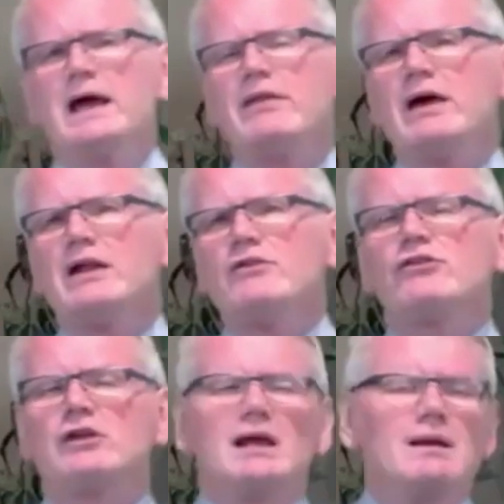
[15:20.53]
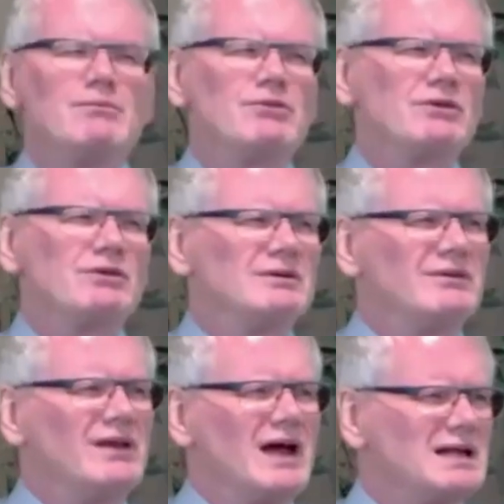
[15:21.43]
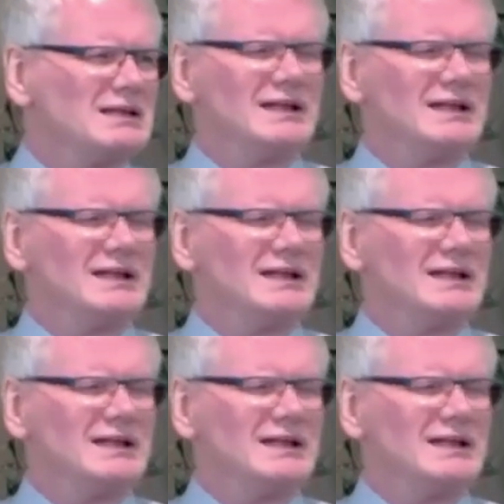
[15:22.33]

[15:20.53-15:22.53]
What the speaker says: And then it seems that a